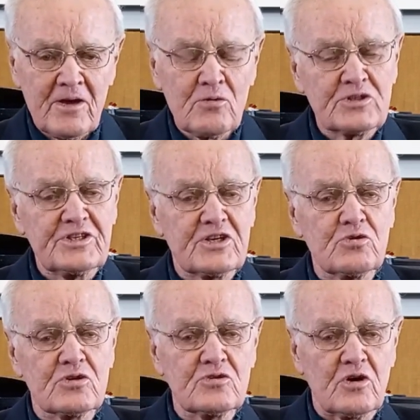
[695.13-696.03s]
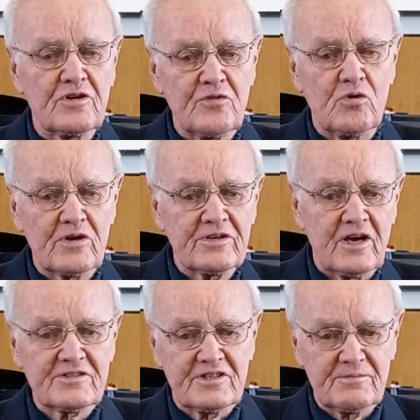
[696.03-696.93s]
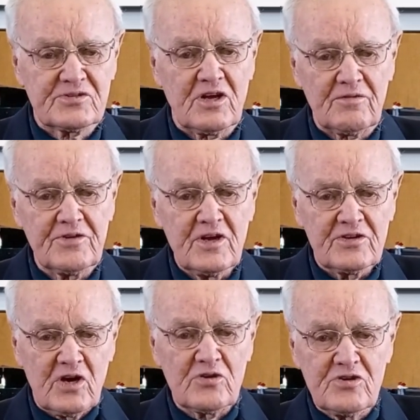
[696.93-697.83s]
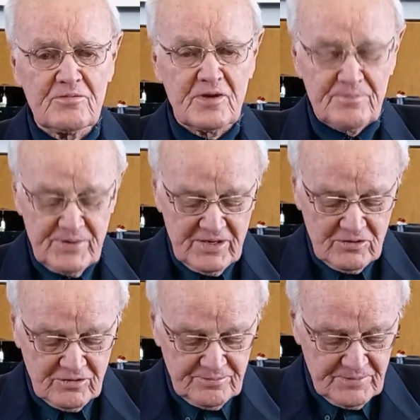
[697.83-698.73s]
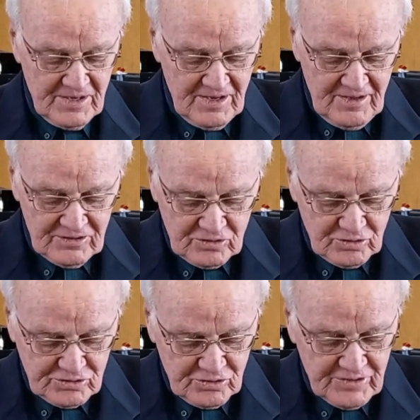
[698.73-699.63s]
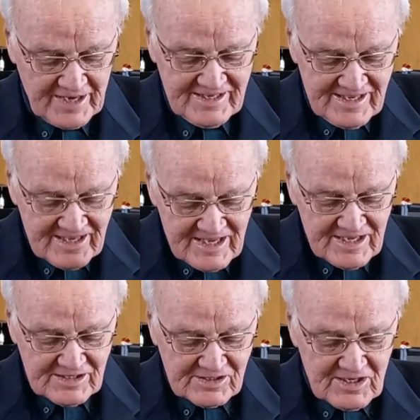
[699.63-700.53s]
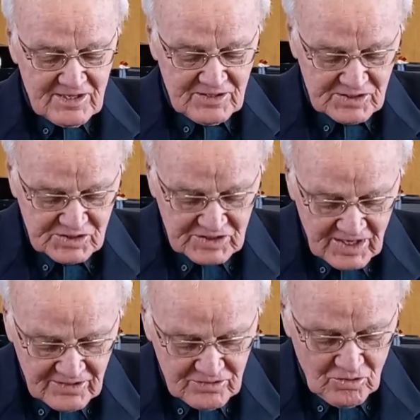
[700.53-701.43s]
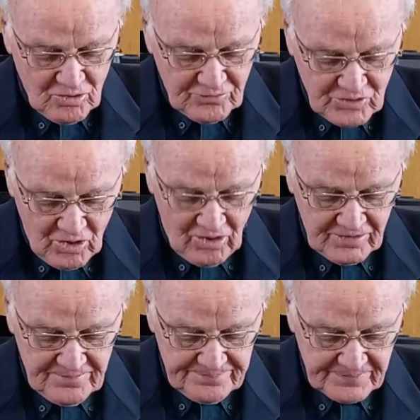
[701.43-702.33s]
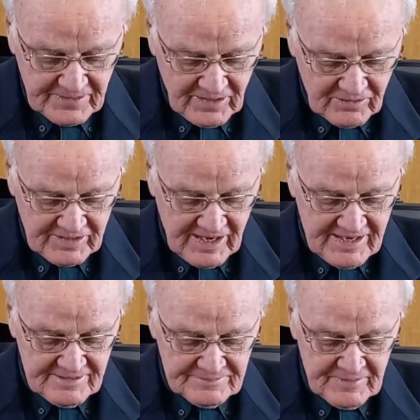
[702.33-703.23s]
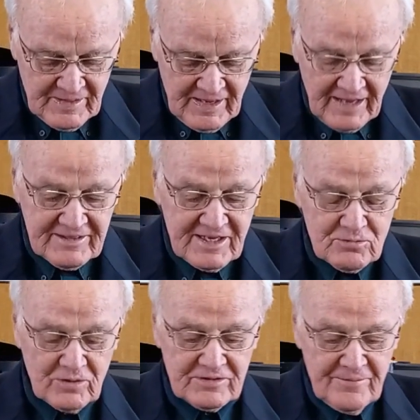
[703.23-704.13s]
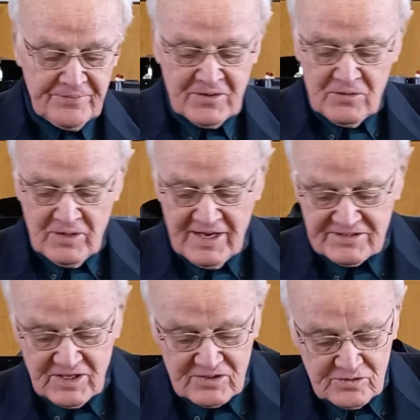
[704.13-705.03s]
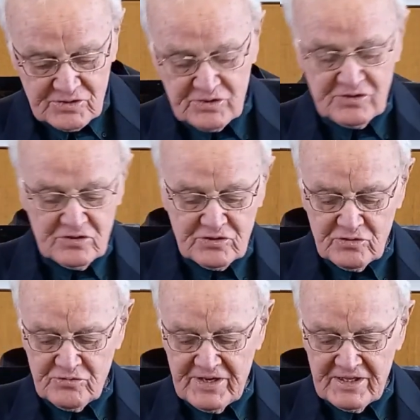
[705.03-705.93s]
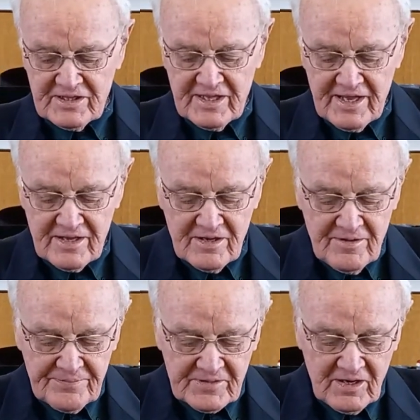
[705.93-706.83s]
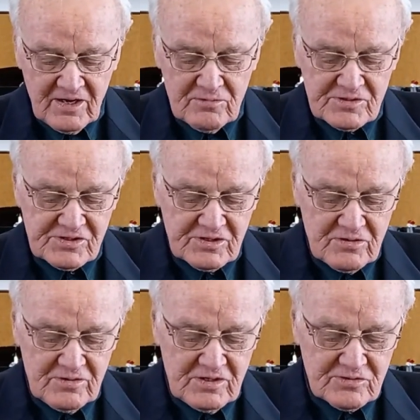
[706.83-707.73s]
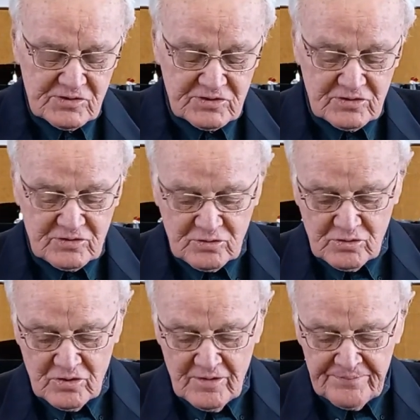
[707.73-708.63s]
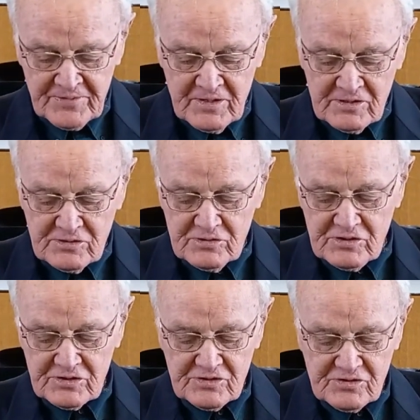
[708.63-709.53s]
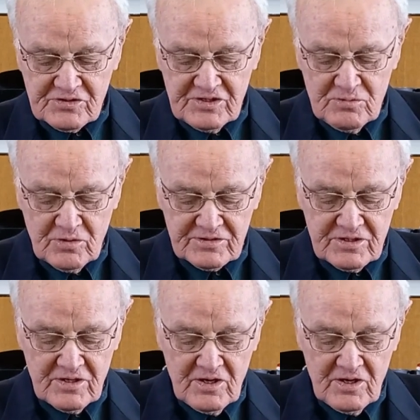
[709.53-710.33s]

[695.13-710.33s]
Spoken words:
which he could not have organized himself. No human being could do that. He is the Son of God. Okay? And then what, as I continued to read there, I was so interested to just see what